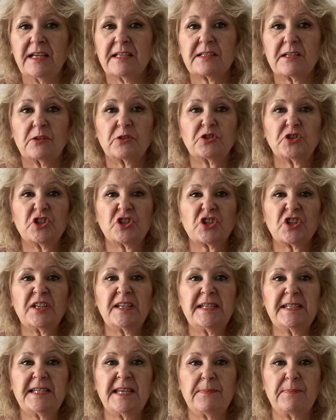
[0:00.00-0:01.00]
So I'm just going
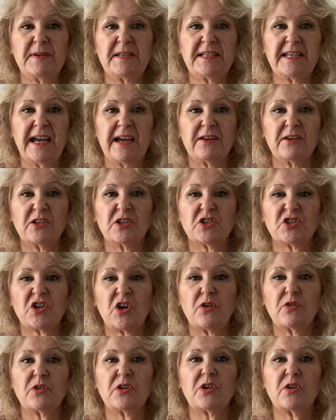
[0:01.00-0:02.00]
to tip it down and show
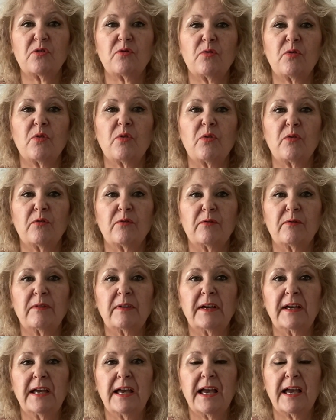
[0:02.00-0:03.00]
you.
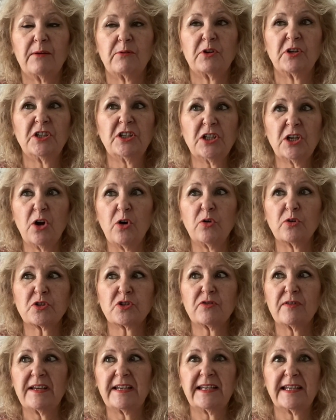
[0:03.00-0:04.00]
I'm going to
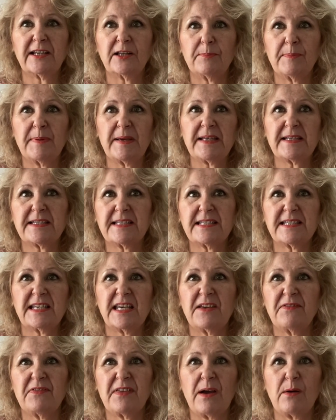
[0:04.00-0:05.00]
alter it a little bit to see
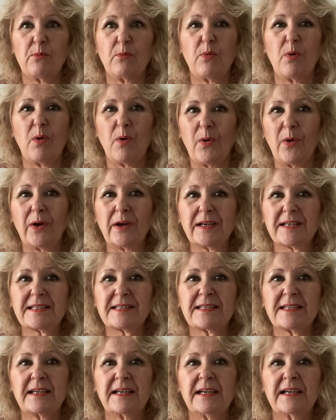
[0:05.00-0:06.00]
if that works.